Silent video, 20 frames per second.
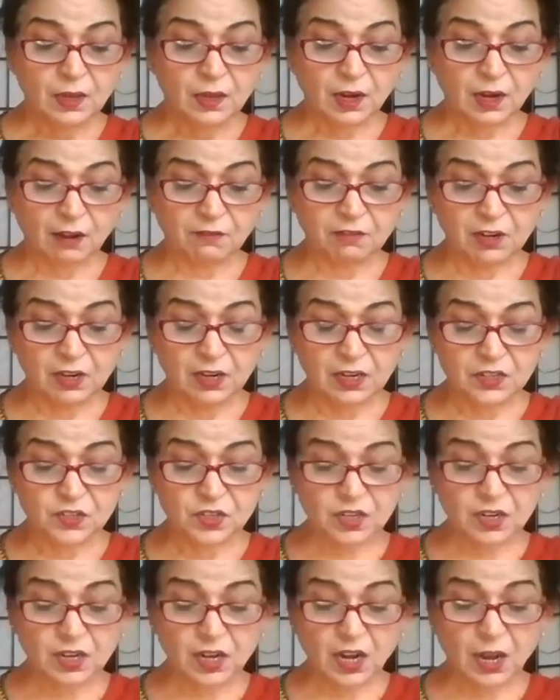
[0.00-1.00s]
Ravan
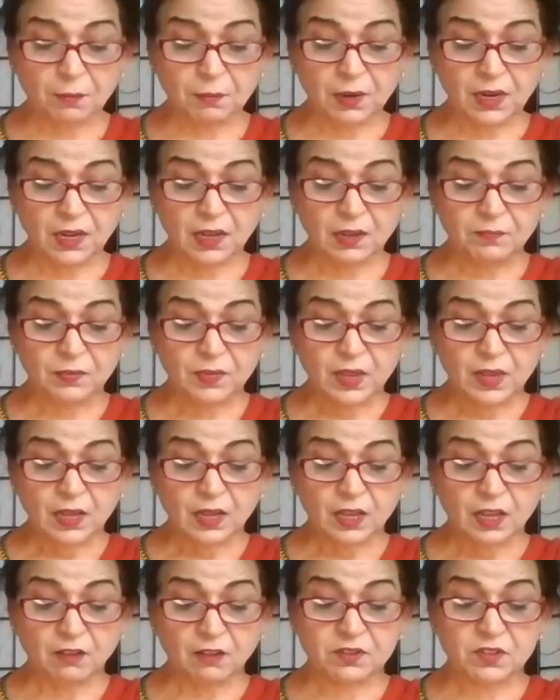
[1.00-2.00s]
listened calmly.
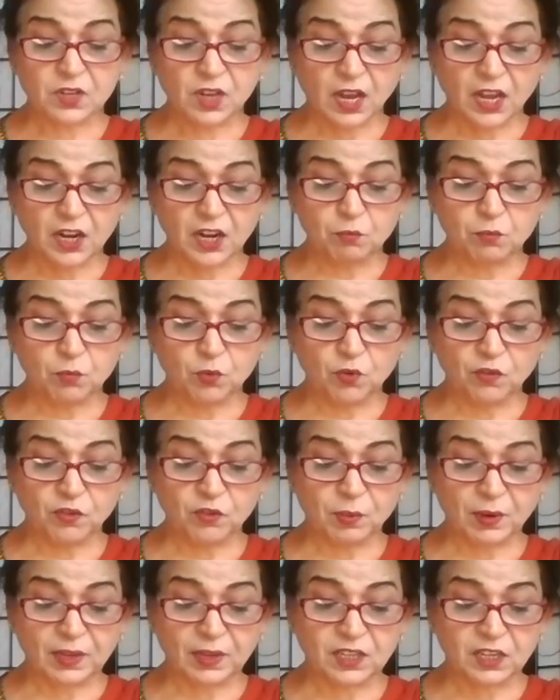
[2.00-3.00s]
He was
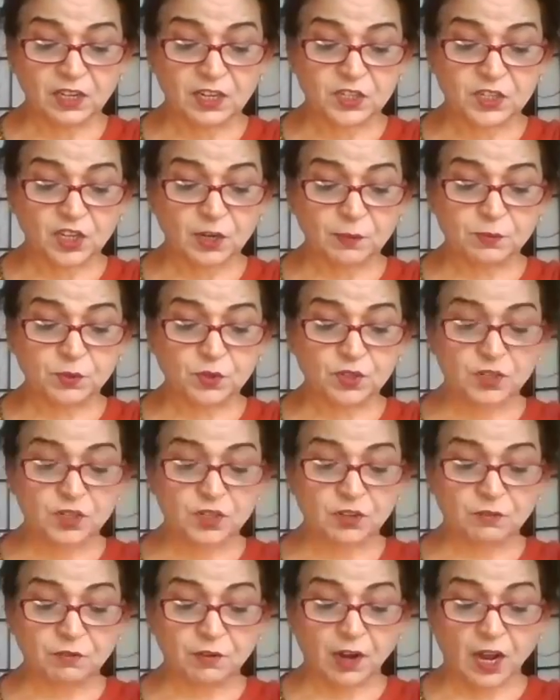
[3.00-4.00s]
unmoved by the
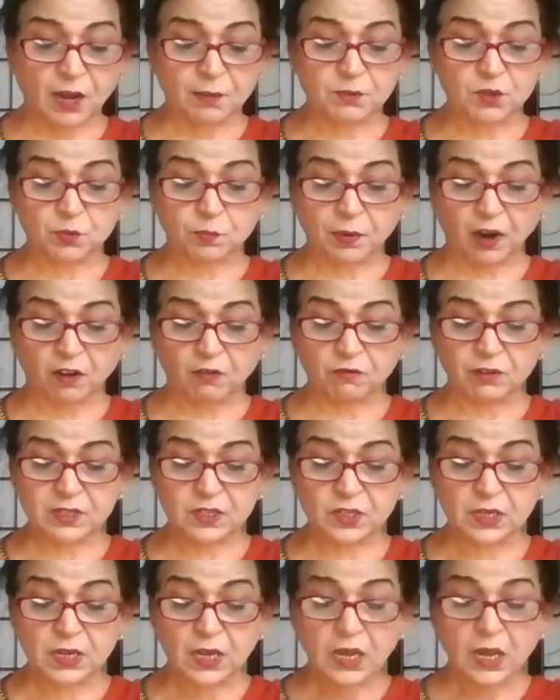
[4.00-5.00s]
descriptions of Ram's
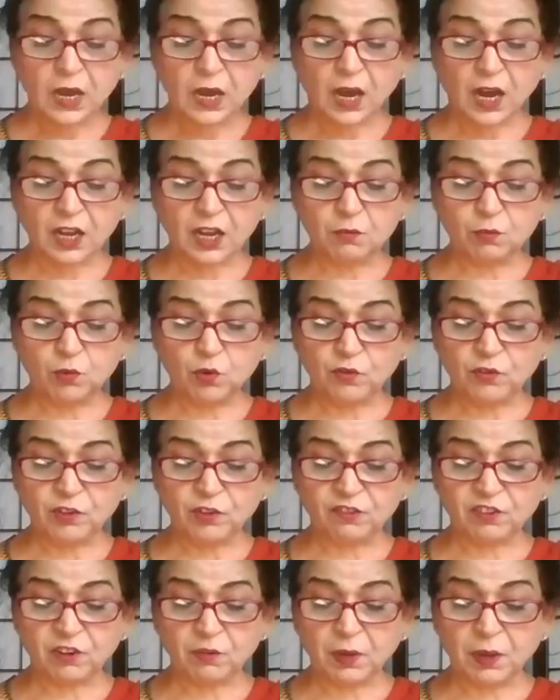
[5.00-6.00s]
prowess, unmoved
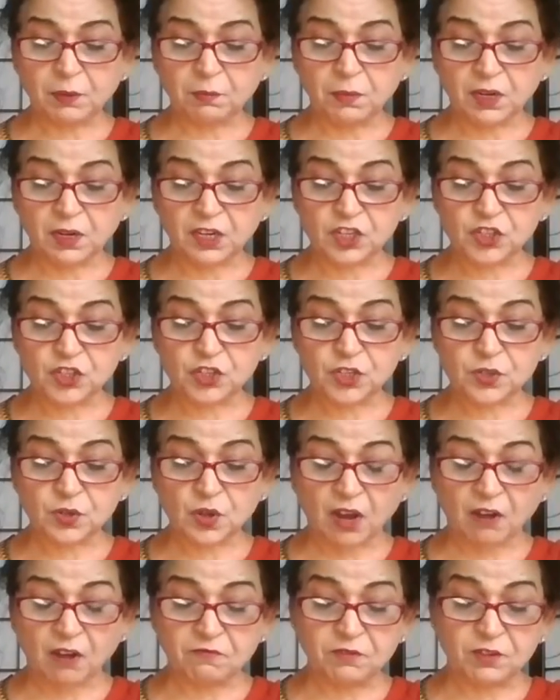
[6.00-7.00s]
even by Marich's
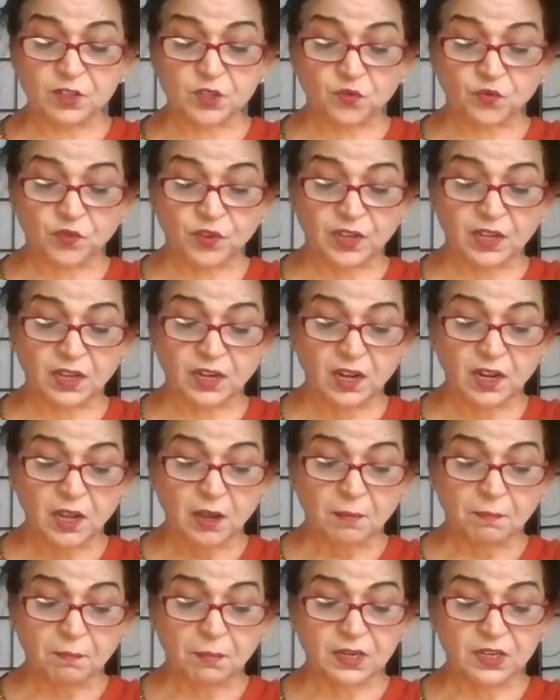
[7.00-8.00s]
obvious fear,
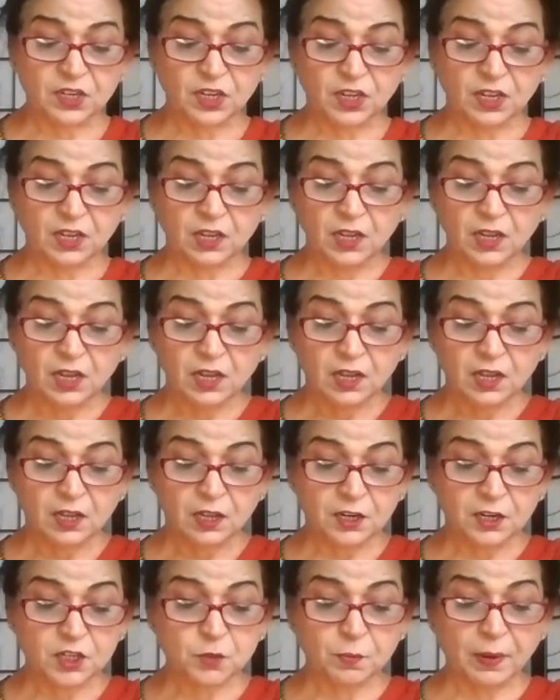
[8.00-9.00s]
but he
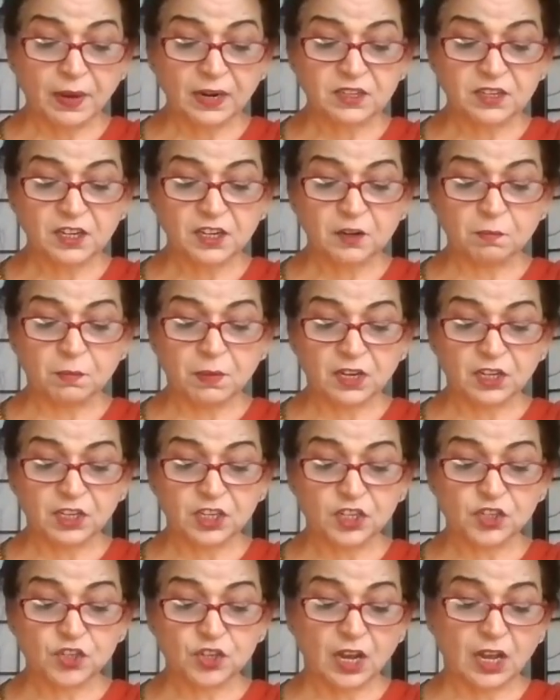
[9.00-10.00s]
respected
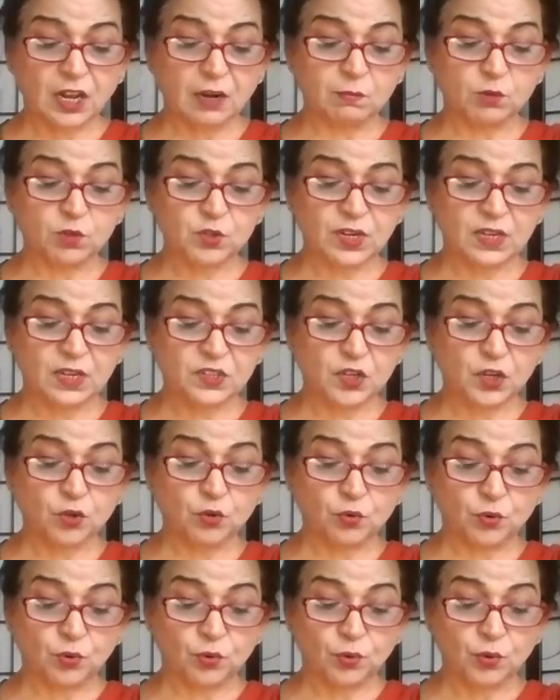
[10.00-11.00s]
Marich almost as a
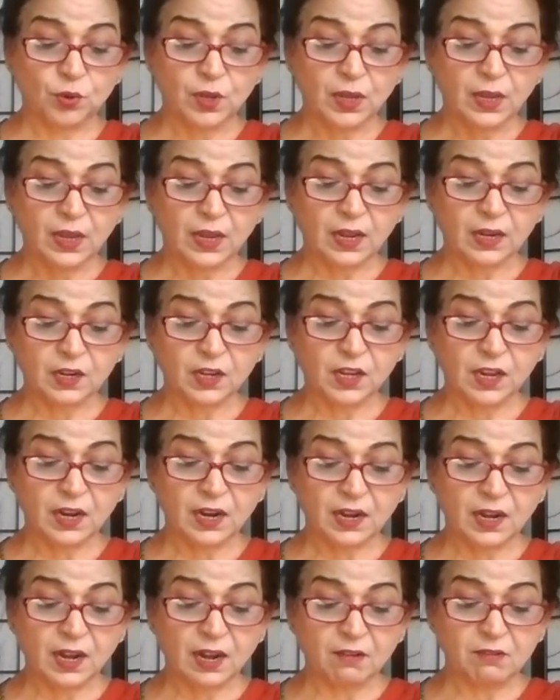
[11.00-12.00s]
guru, and he
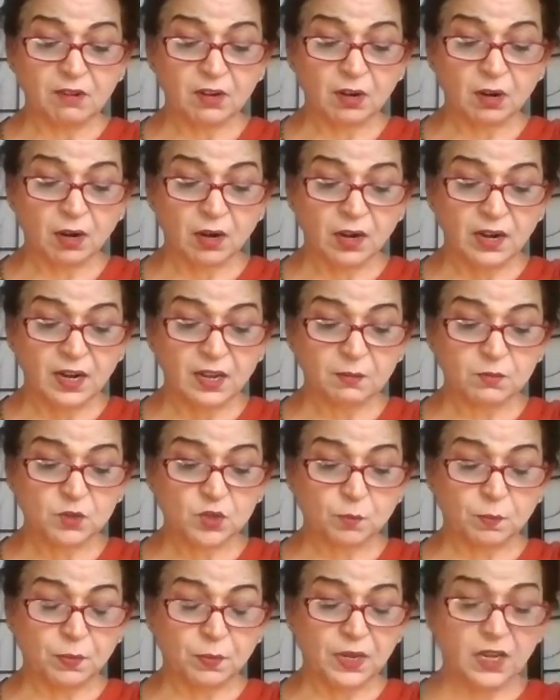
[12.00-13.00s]
had never heard him
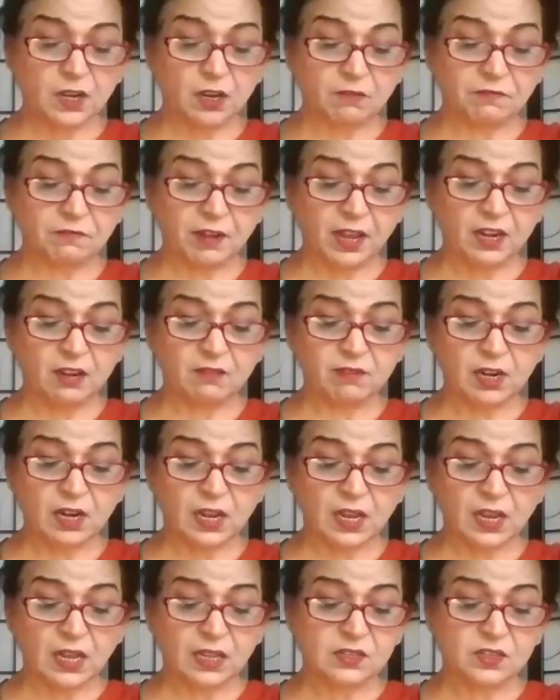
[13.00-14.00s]
speak of anyone
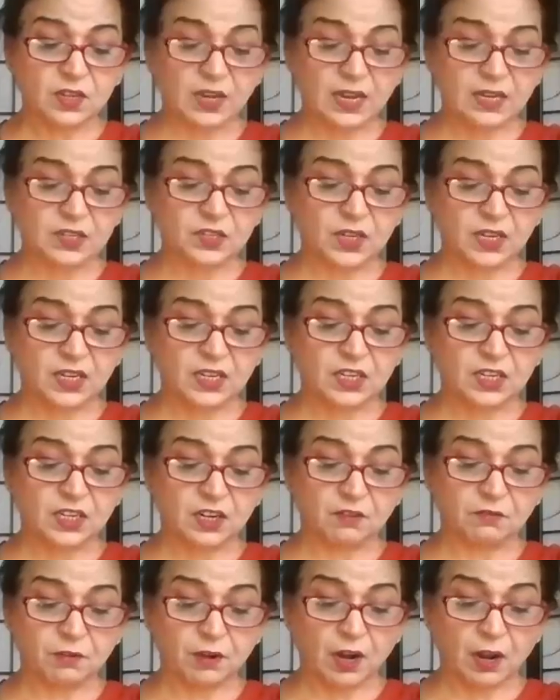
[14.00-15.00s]
else as he did
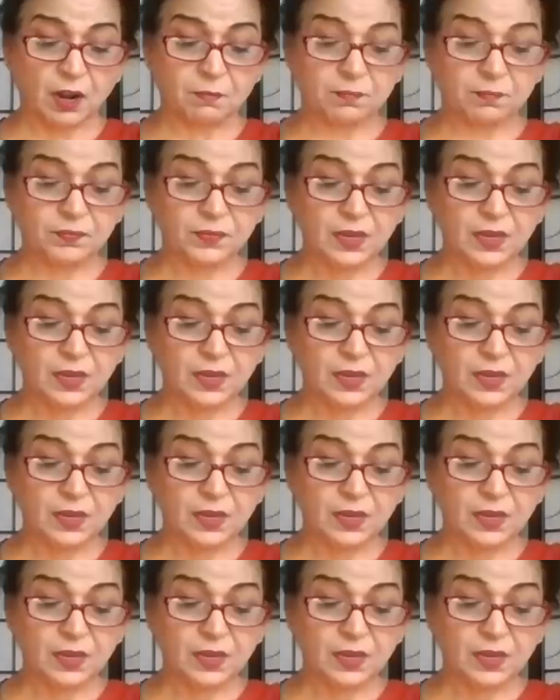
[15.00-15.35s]
of Ram.